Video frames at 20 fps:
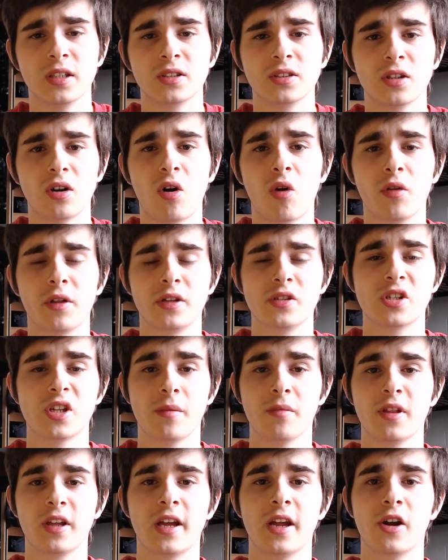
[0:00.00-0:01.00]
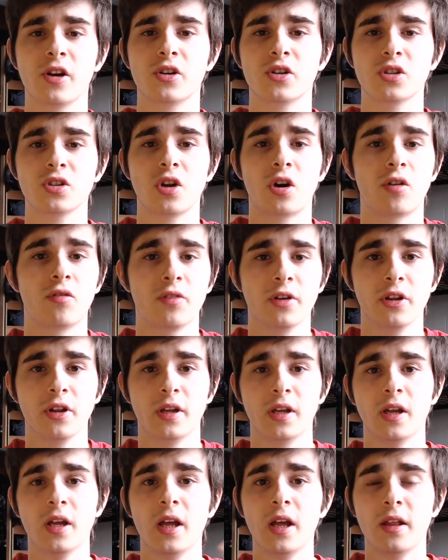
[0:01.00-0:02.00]
only some of the characters are really
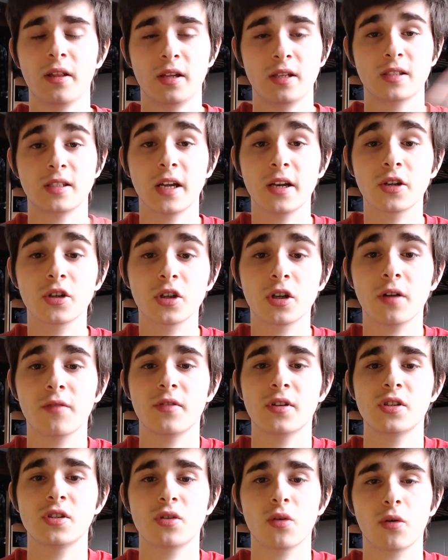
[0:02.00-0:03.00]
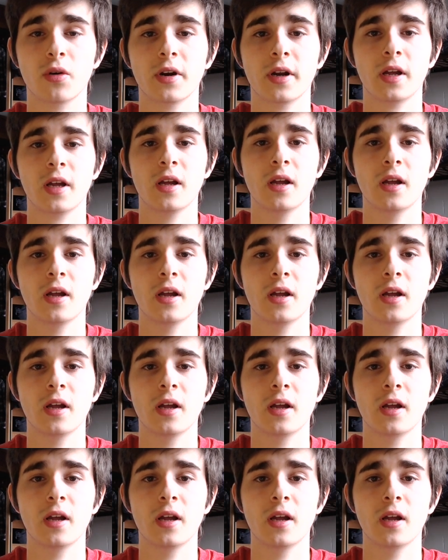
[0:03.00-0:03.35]
the center of the story.